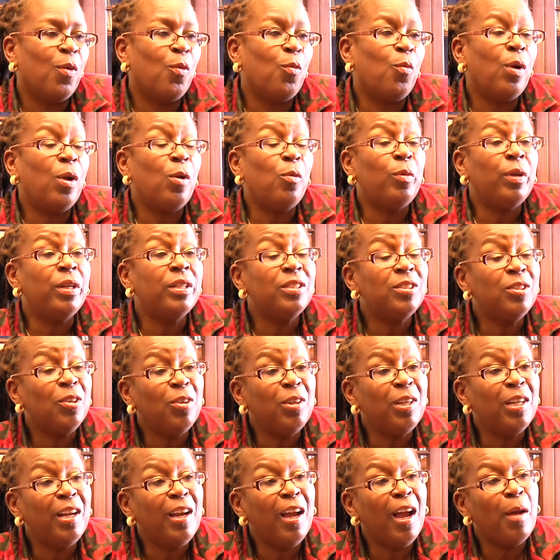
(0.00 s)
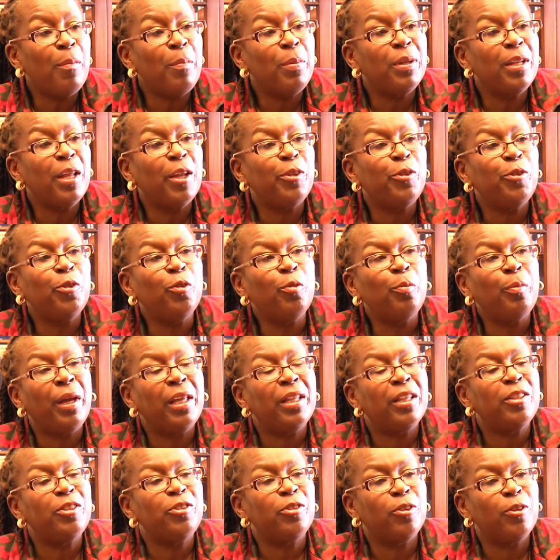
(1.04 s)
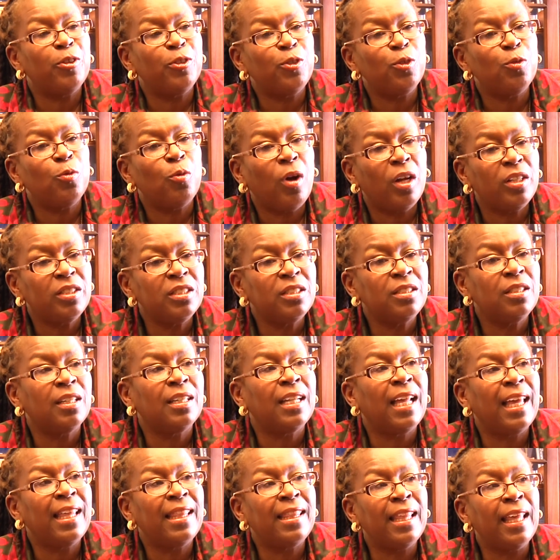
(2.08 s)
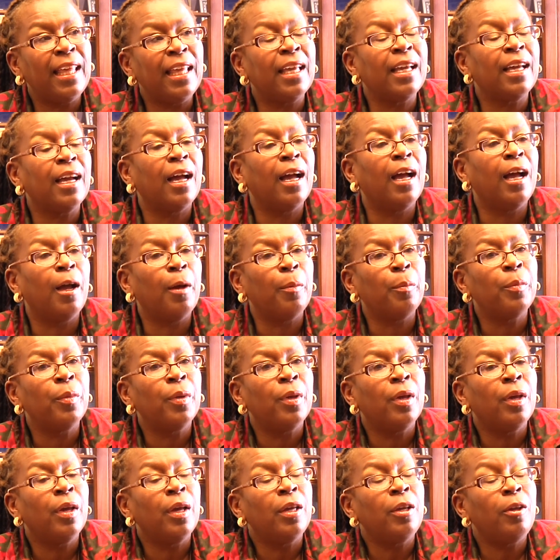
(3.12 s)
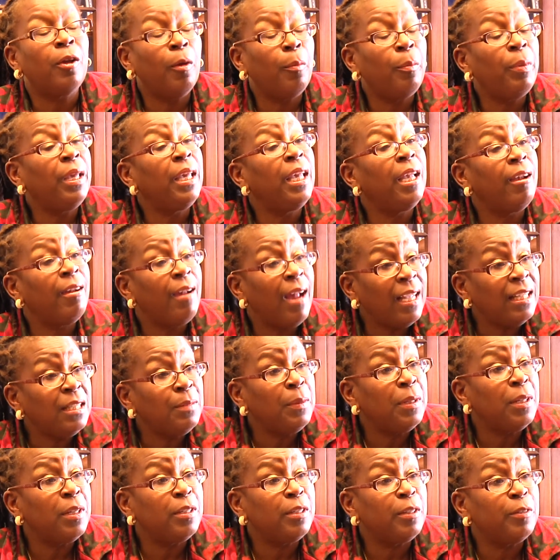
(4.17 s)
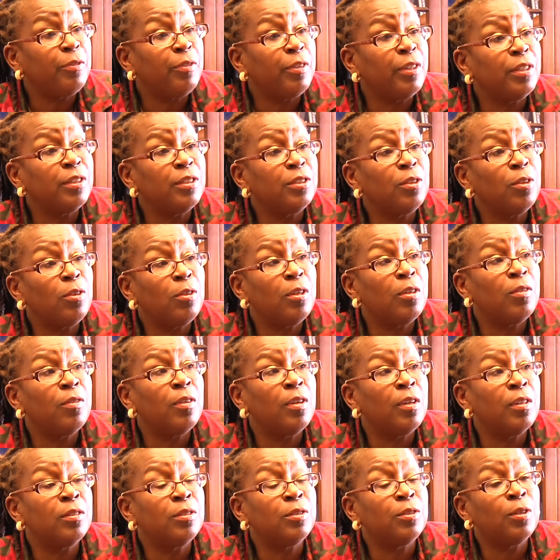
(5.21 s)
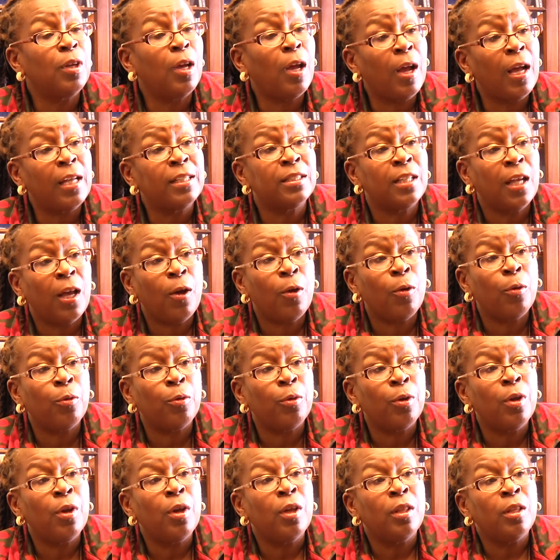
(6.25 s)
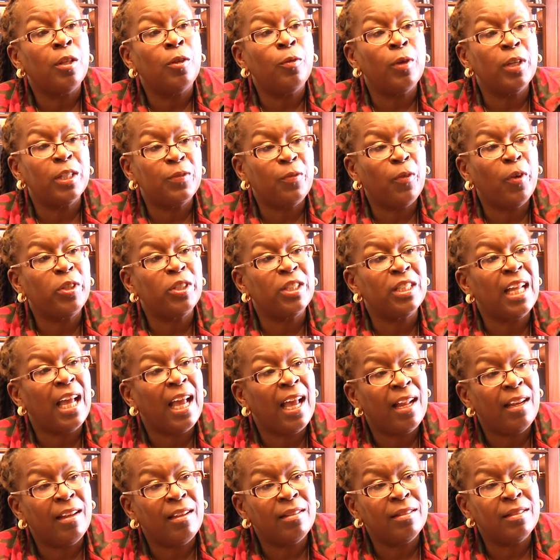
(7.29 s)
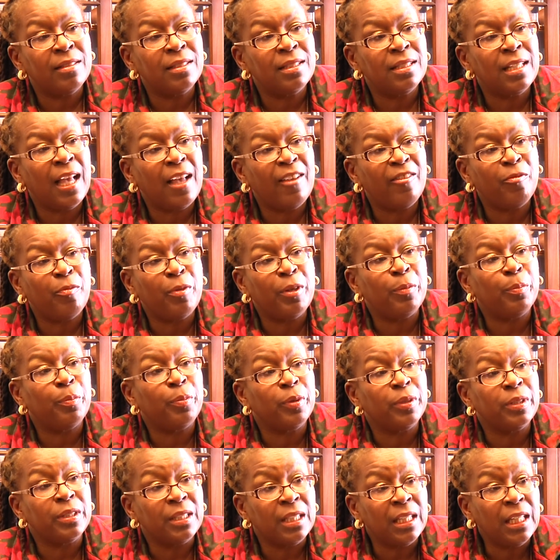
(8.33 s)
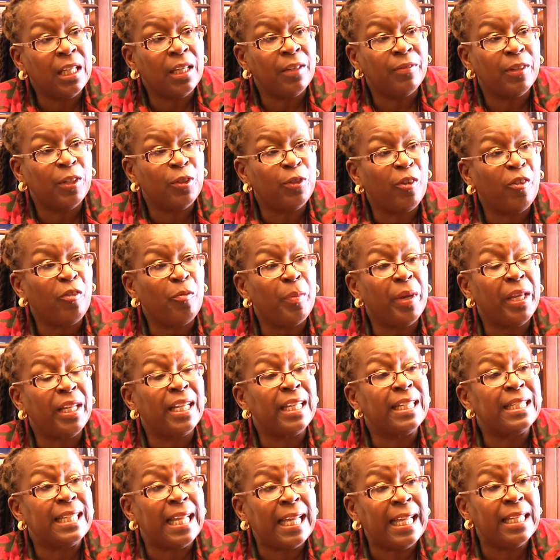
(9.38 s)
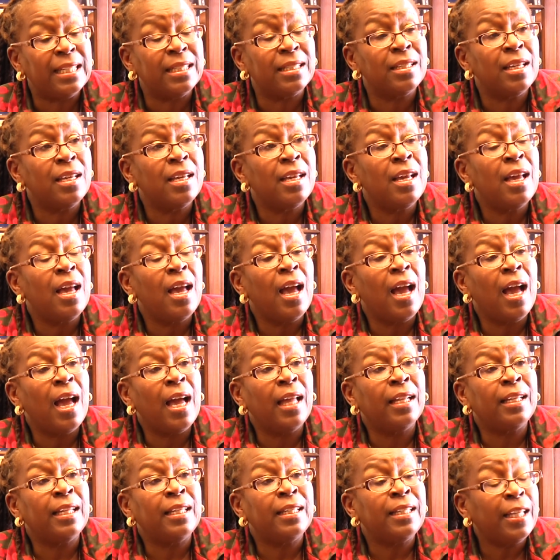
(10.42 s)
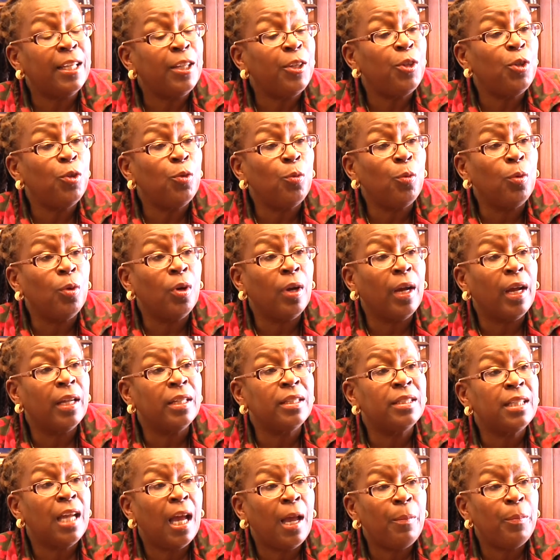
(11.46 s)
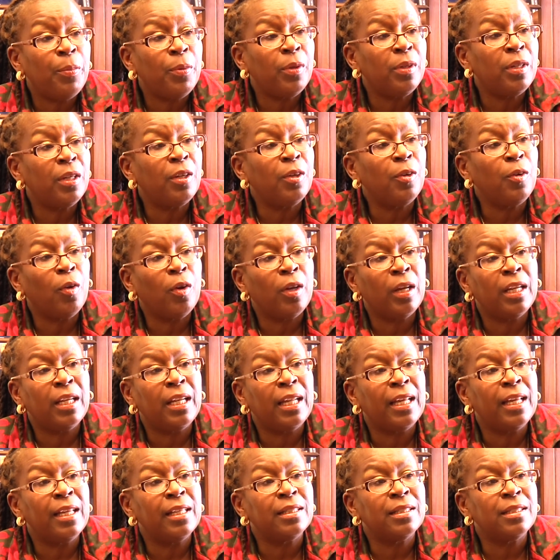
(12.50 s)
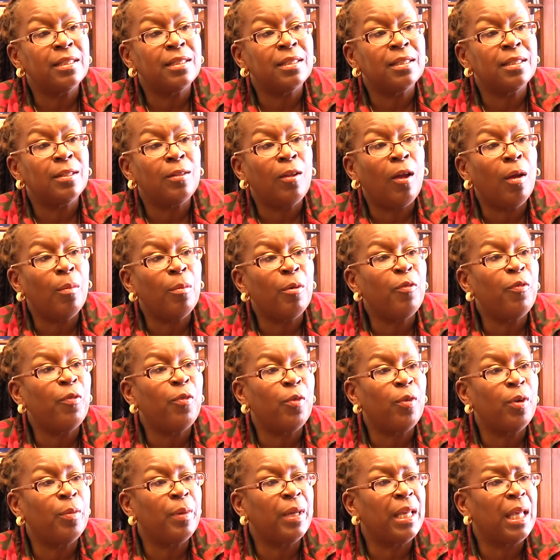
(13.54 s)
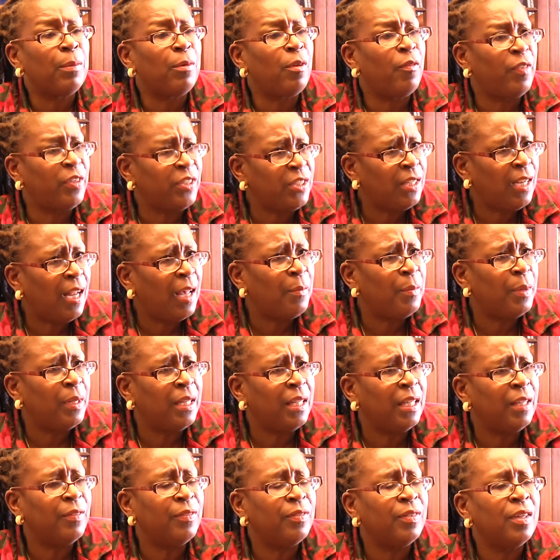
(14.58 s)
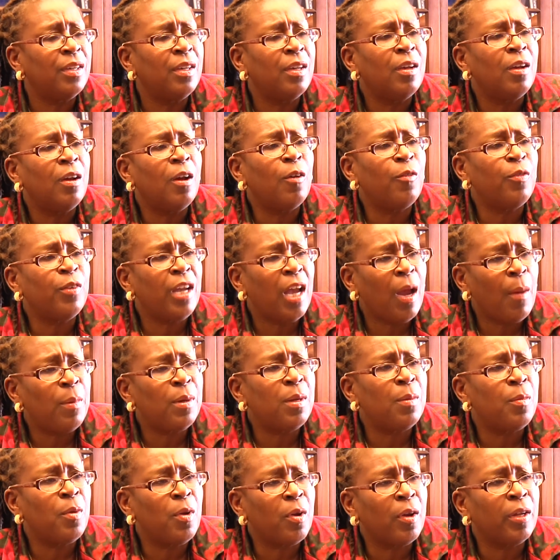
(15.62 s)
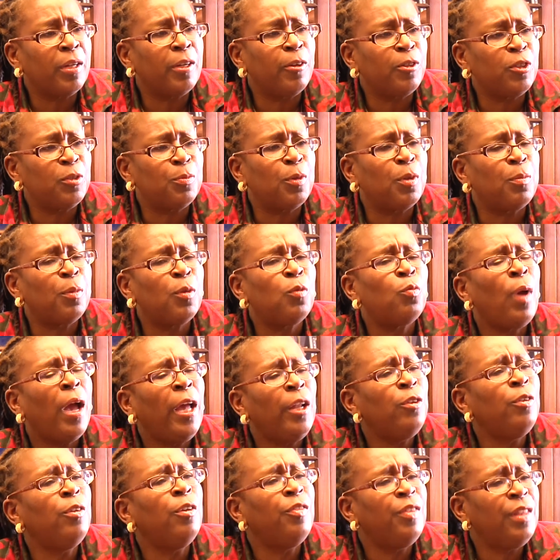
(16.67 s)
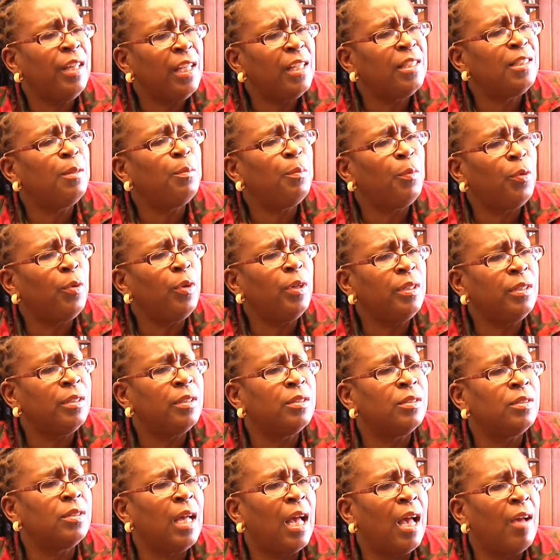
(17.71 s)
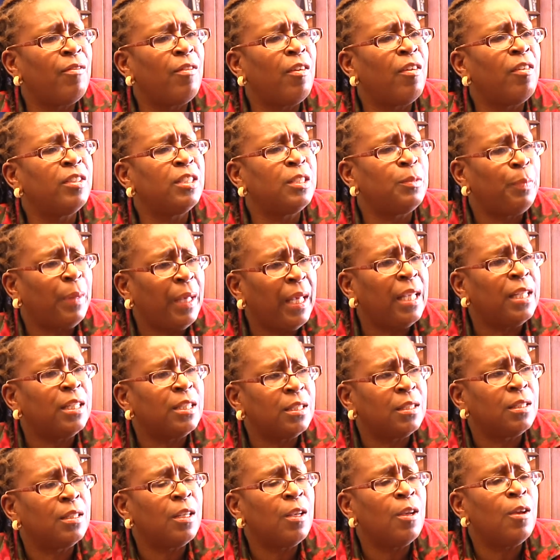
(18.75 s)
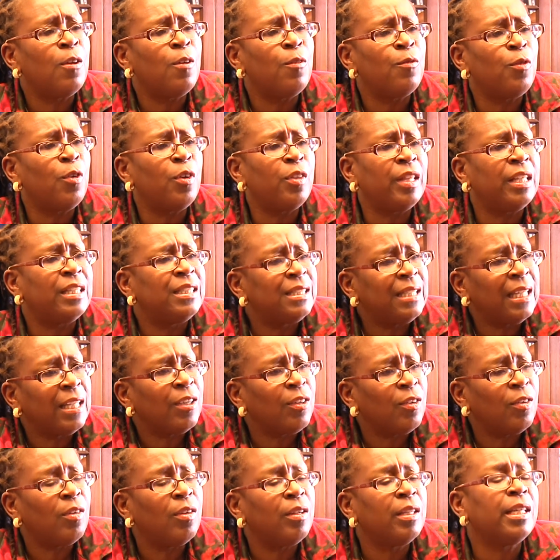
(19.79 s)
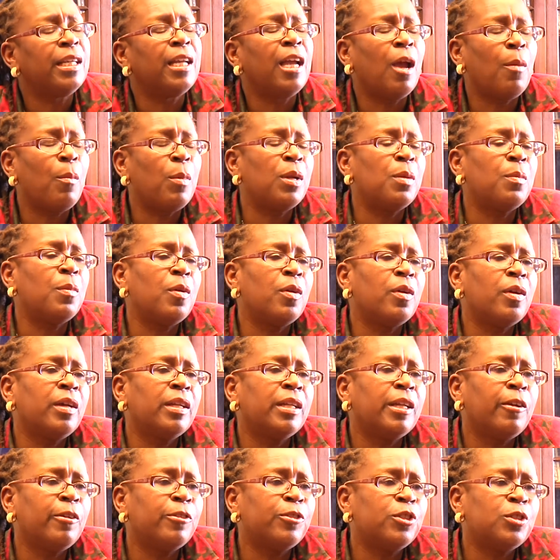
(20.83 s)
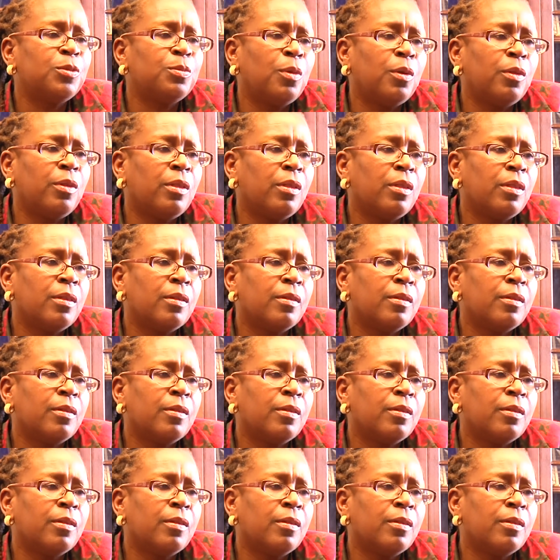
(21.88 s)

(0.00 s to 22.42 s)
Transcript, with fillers: Well, we certainly are happy that you made a journey to Washington. I think your being here has made a difference, certainly, as how the U.S. Virgin Islands have been perceived, and you've made a dent. And indeed, you were a champion in the early days, long before it became official, I believe, of Caribbean American Heritage Month. But why do you think it's important to have a space for this thing called Caribbean American Heritage Month?